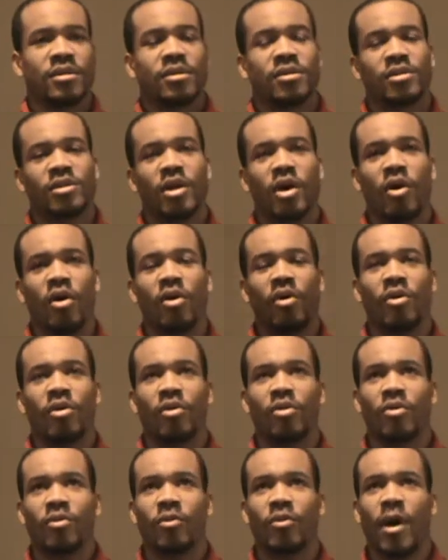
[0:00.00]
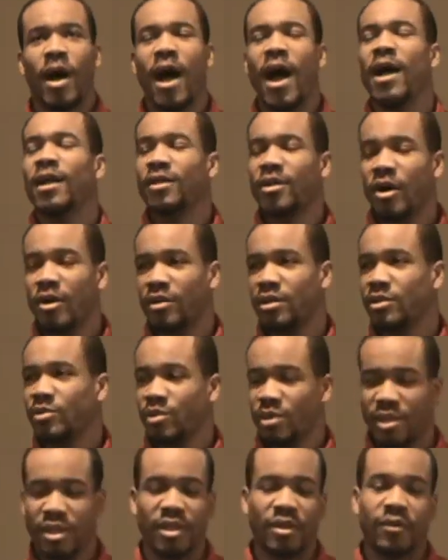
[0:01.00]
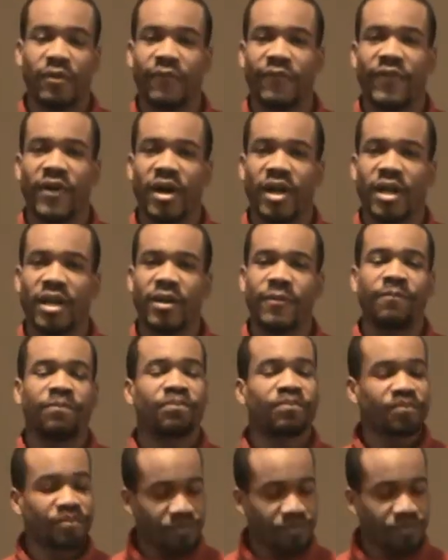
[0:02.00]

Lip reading: So I thought this was a little funny,